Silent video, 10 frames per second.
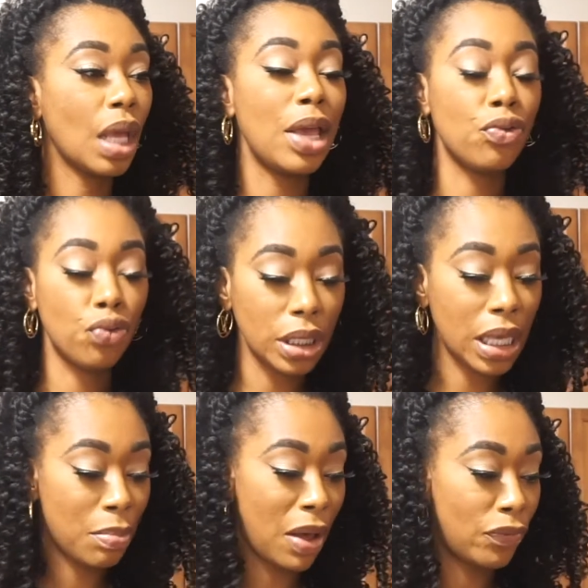and really
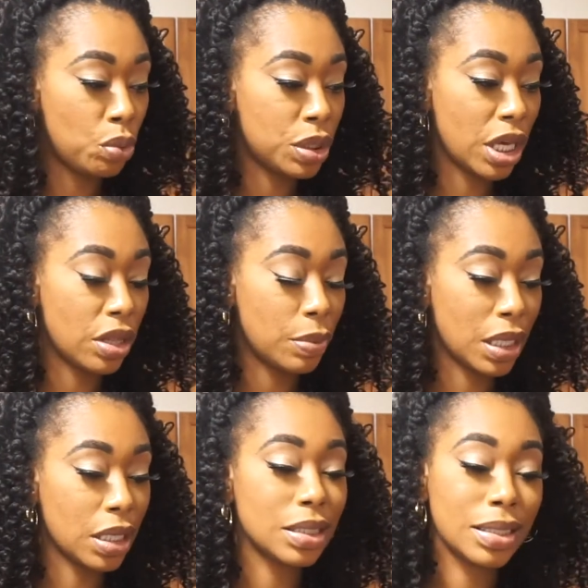get my food together
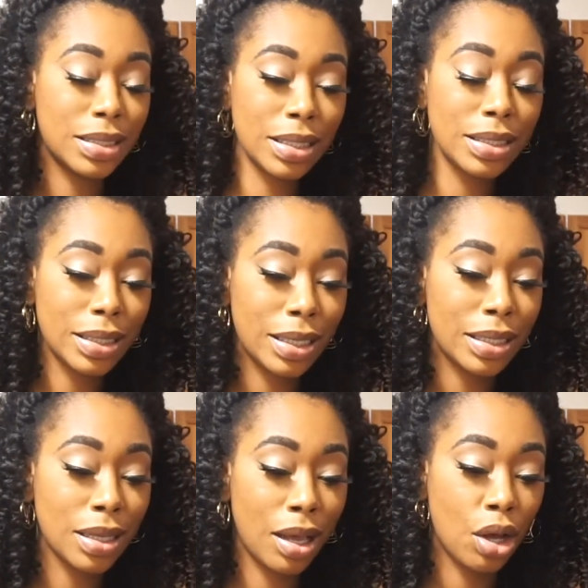because sis
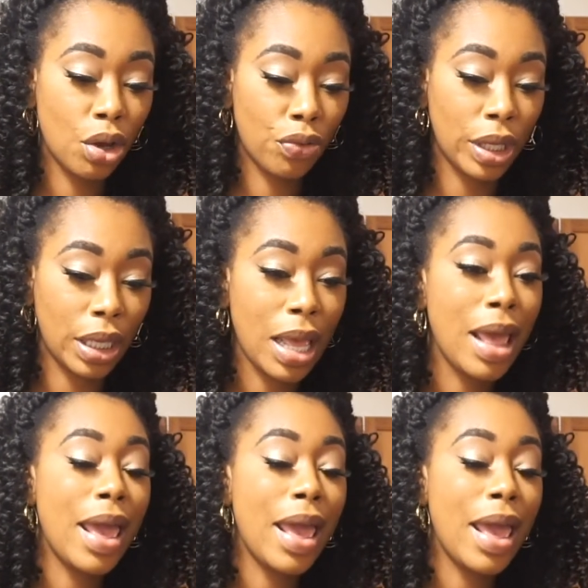is hungry.